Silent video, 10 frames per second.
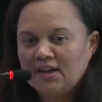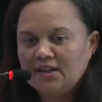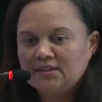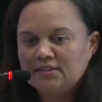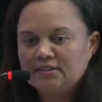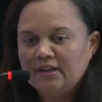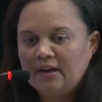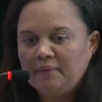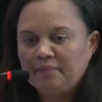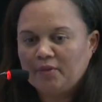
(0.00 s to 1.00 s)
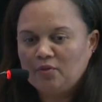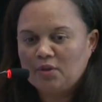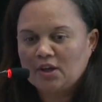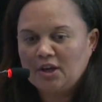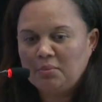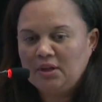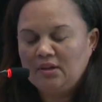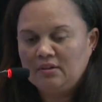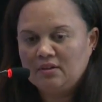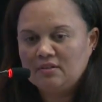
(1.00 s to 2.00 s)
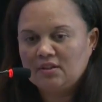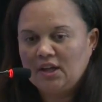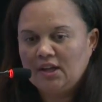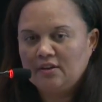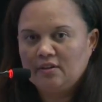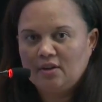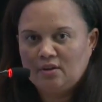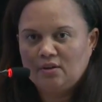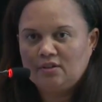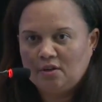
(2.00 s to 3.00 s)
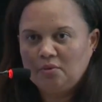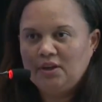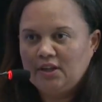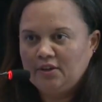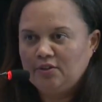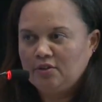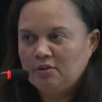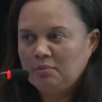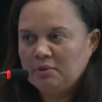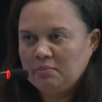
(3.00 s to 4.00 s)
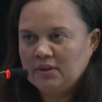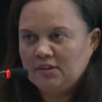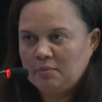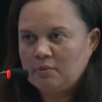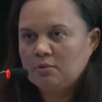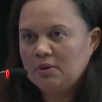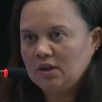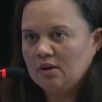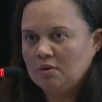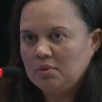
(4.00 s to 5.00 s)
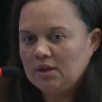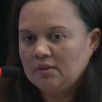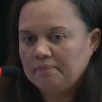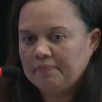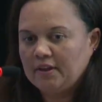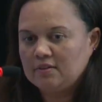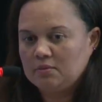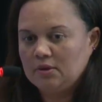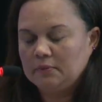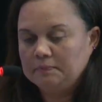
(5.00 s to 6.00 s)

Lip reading: and over the coming years, and not only in Europe, but probably globally as well.